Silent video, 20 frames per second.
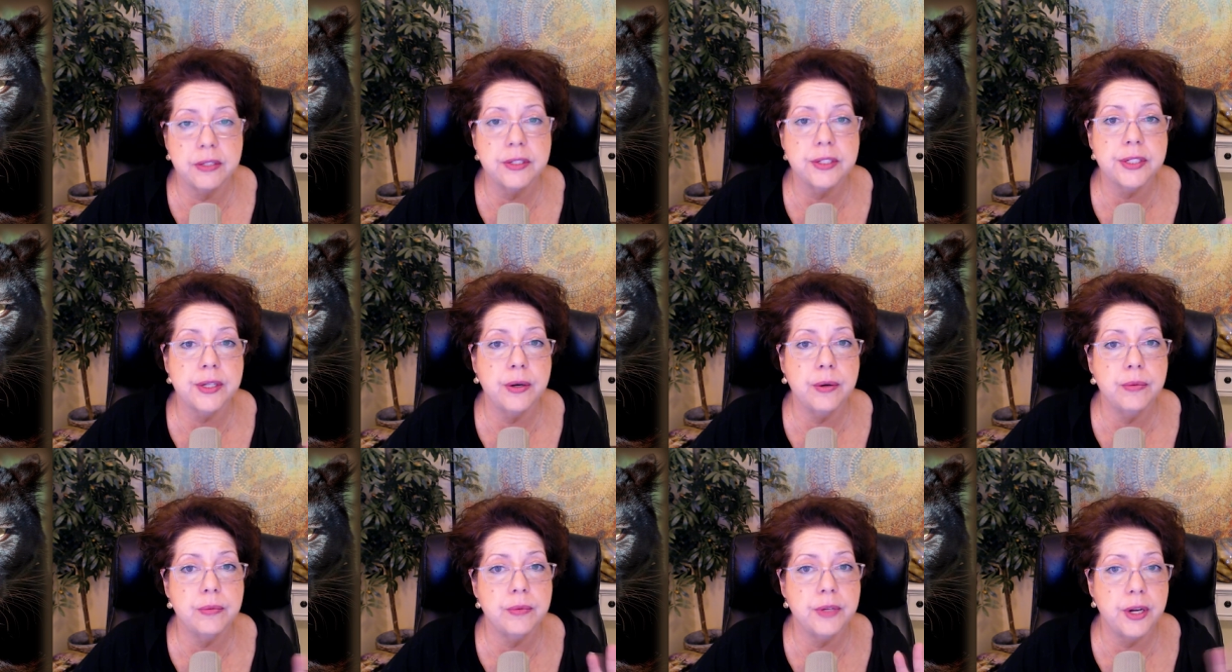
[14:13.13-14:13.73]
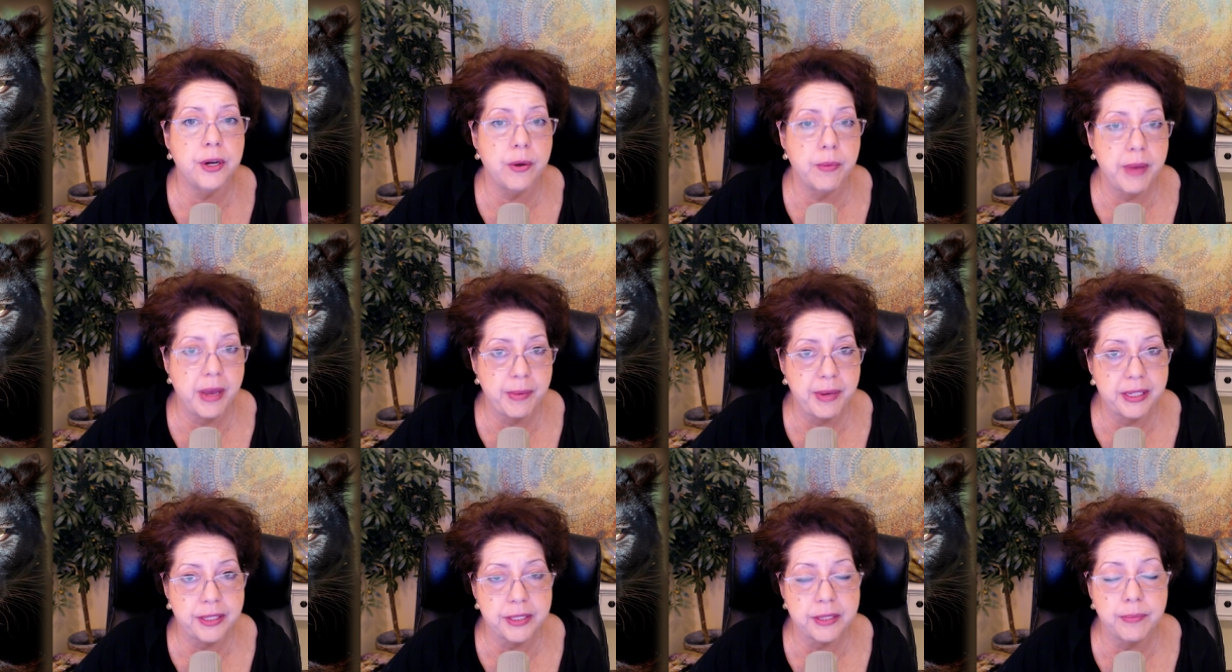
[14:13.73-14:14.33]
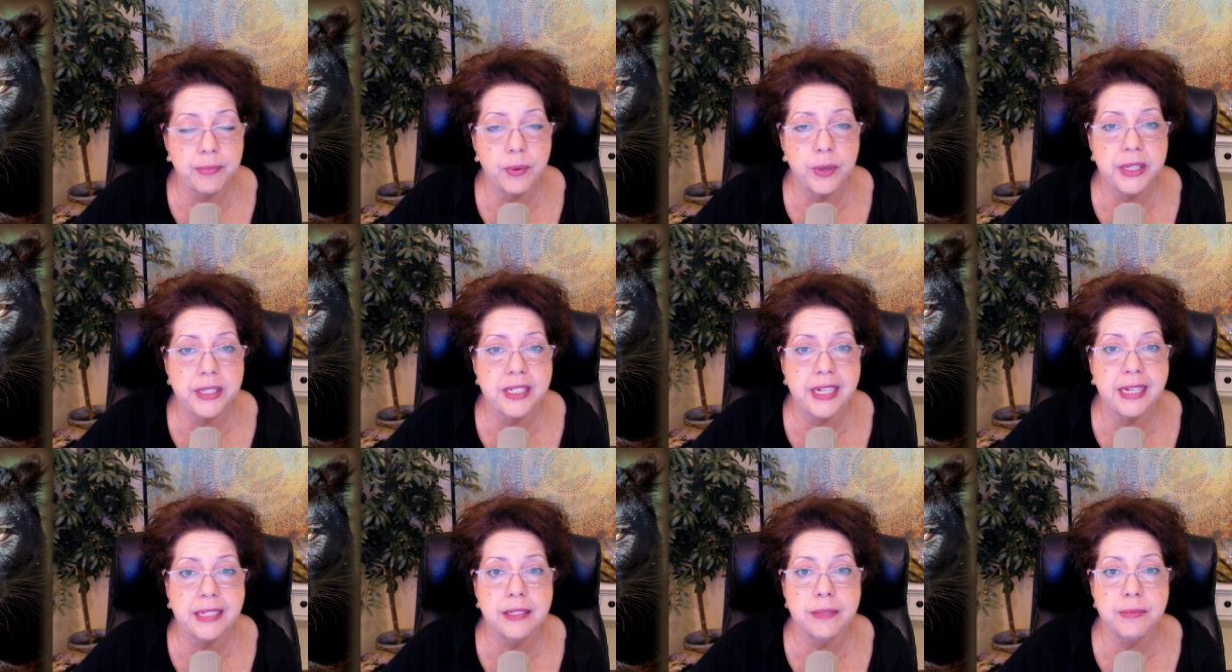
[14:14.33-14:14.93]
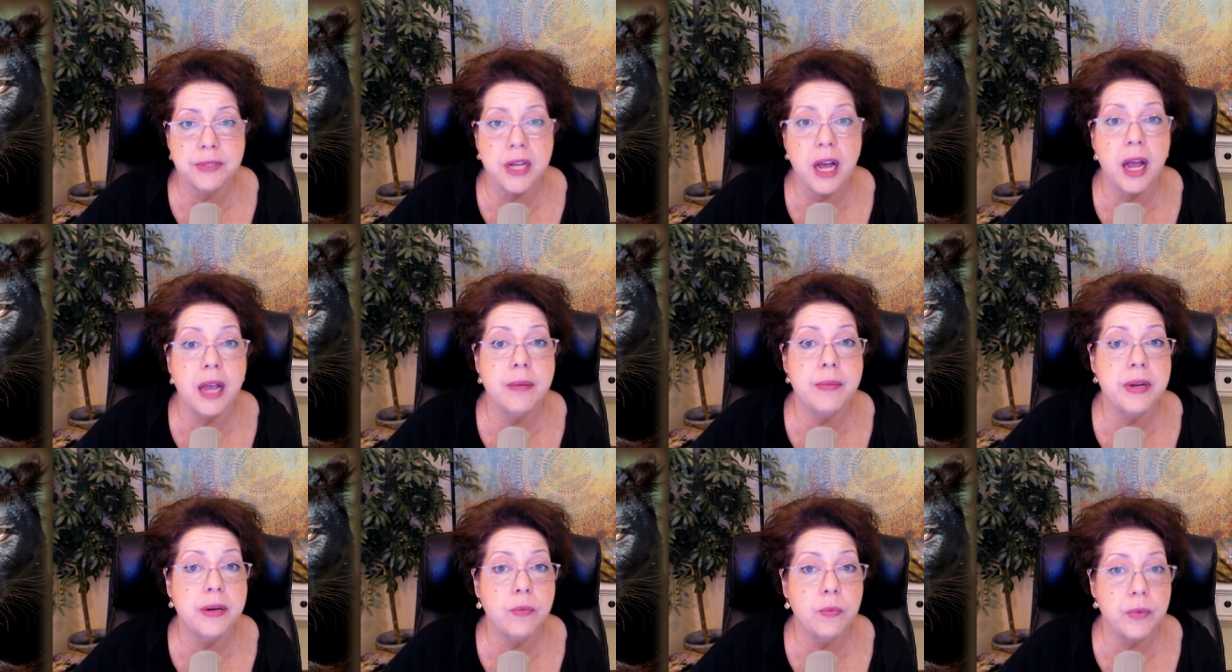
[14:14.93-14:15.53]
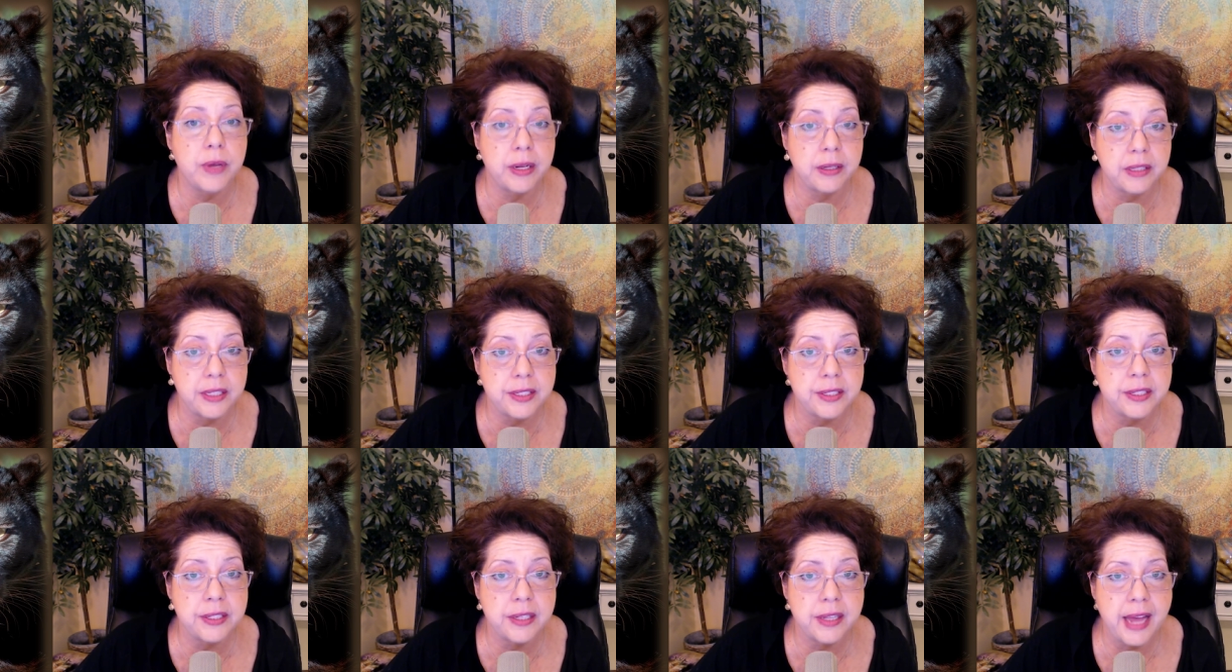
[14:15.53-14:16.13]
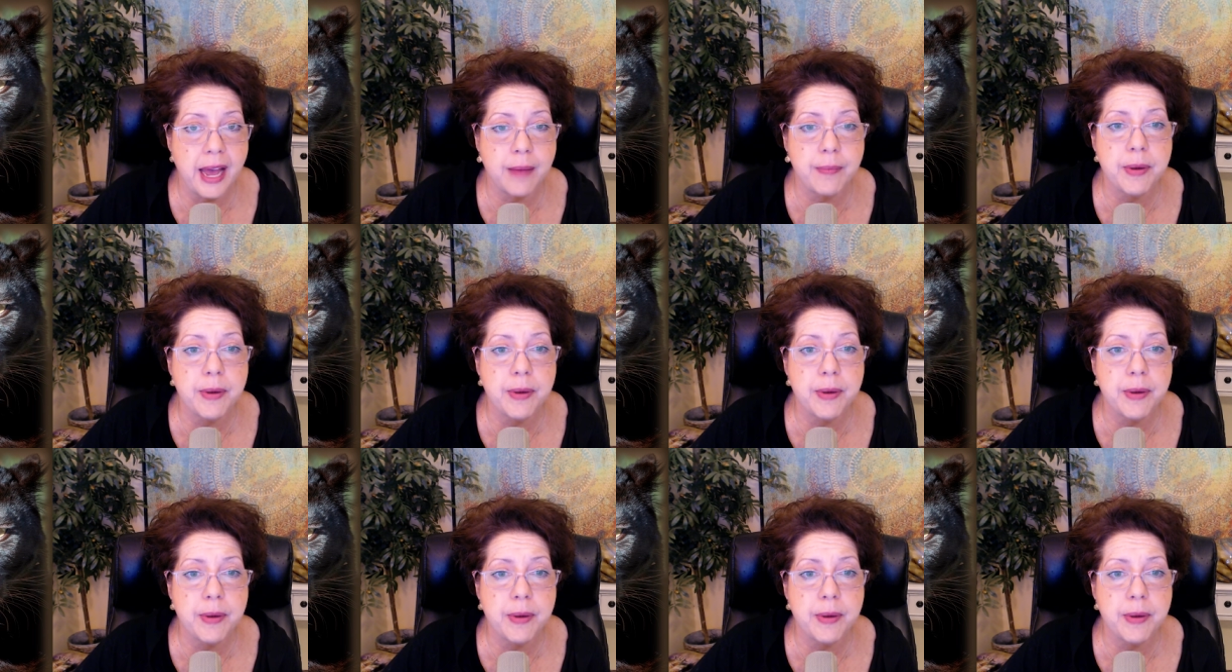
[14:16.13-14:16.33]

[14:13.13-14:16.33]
So, you know, maybe at some point take some time and, and listen to that.